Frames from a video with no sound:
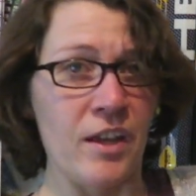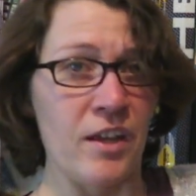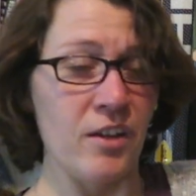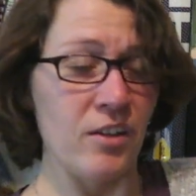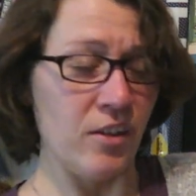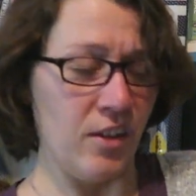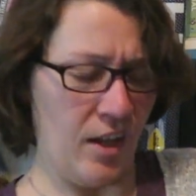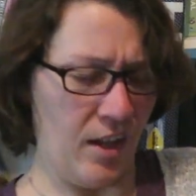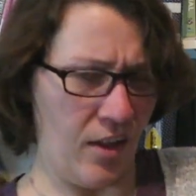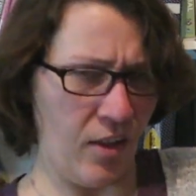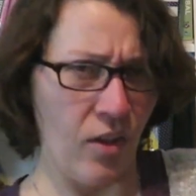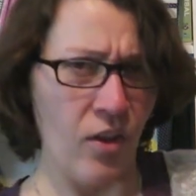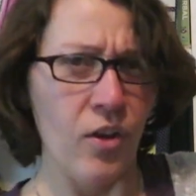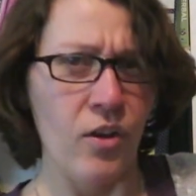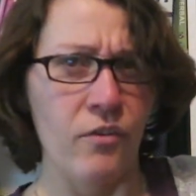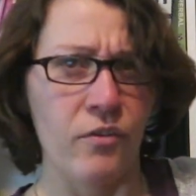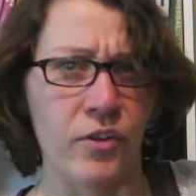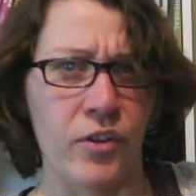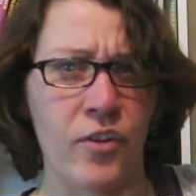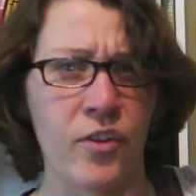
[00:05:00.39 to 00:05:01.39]
goodness
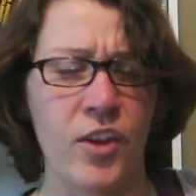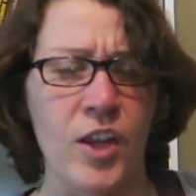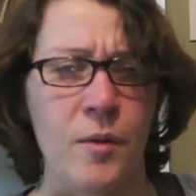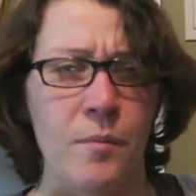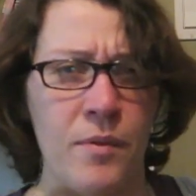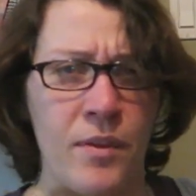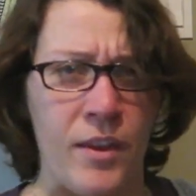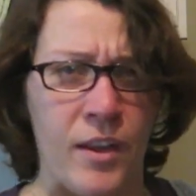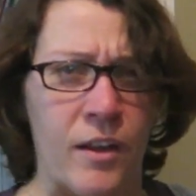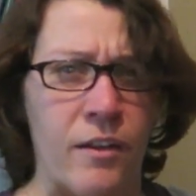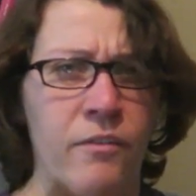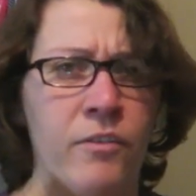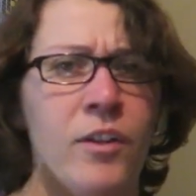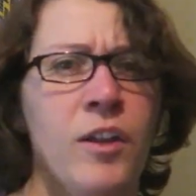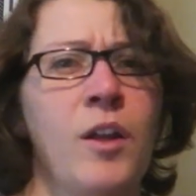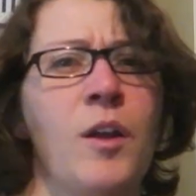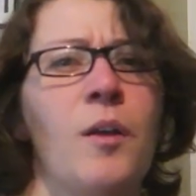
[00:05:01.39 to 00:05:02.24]
for steep stuff.